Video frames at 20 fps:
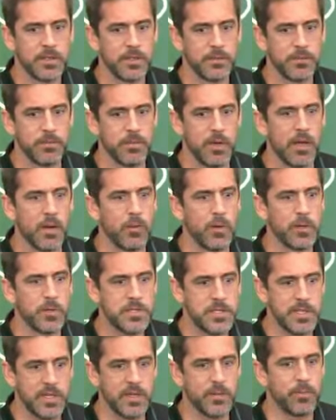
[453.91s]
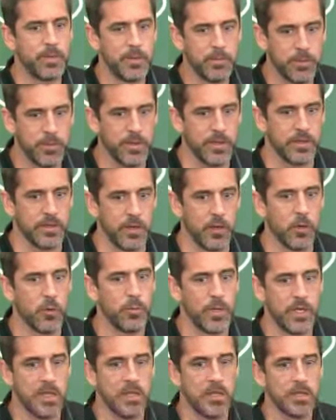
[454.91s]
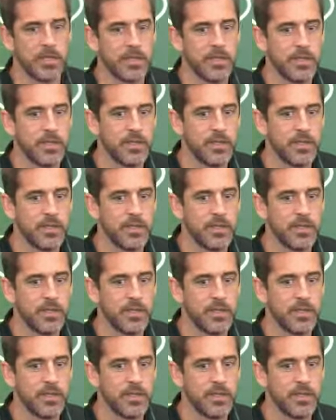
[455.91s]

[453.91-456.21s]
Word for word: Um, I will say people that know me,